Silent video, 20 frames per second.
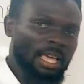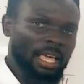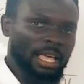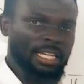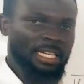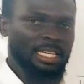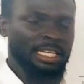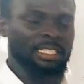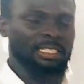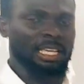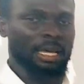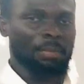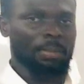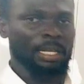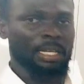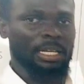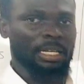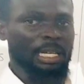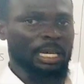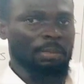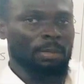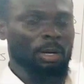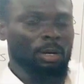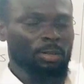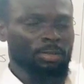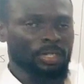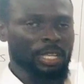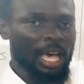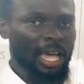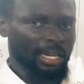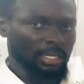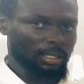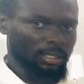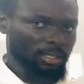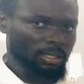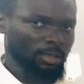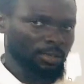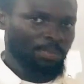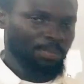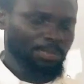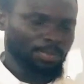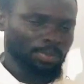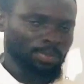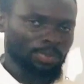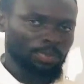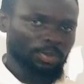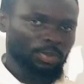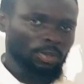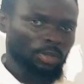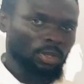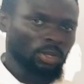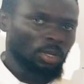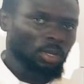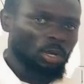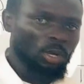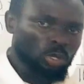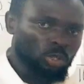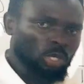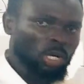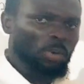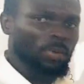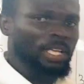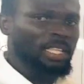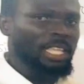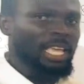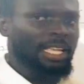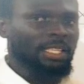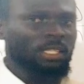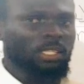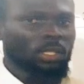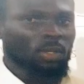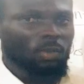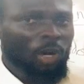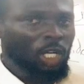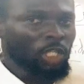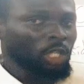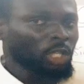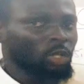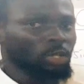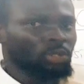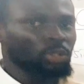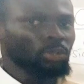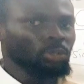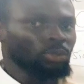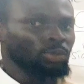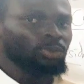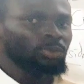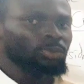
and determine the number of sides. So with this, what do?